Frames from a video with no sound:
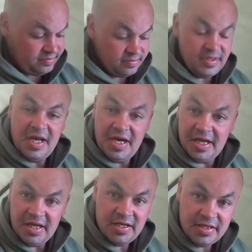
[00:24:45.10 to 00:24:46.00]
in
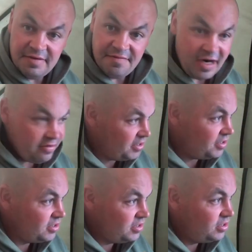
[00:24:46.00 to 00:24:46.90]
here, in
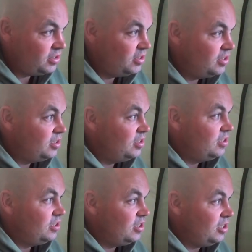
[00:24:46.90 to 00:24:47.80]
Farriers,
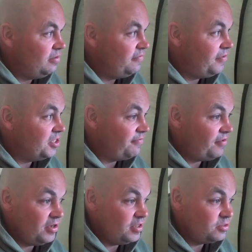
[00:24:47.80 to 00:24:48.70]
they have a fish
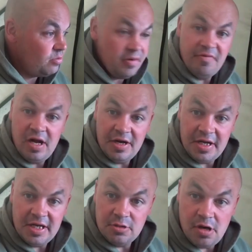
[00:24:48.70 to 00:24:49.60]
fit swimming around
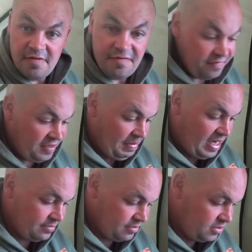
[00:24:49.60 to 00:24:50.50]
here to over
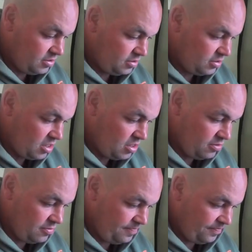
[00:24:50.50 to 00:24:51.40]
£50.
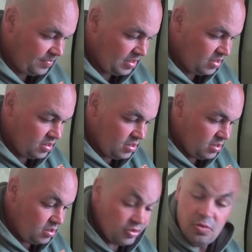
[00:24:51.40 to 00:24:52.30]
So
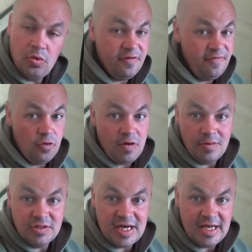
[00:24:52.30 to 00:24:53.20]
I don't want a 4
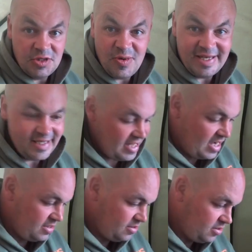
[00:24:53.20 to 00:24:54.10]
ounce lead to add to that.
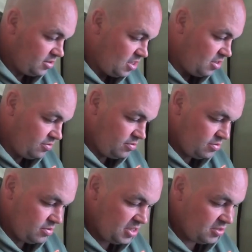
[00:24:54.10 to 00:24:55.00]
So
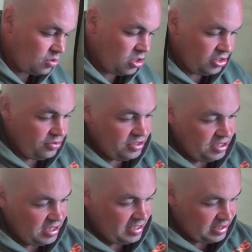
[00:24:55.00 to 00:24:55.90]
this is why I use
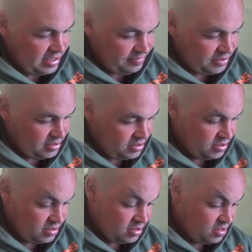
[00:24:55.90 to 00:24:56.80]
these lead clips,
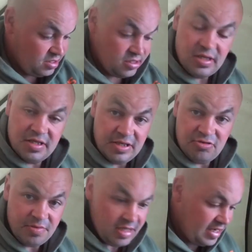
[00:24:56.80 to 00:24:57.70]
because they
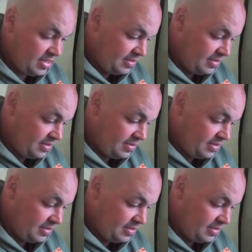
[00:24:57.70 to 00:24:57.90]
drop the lead.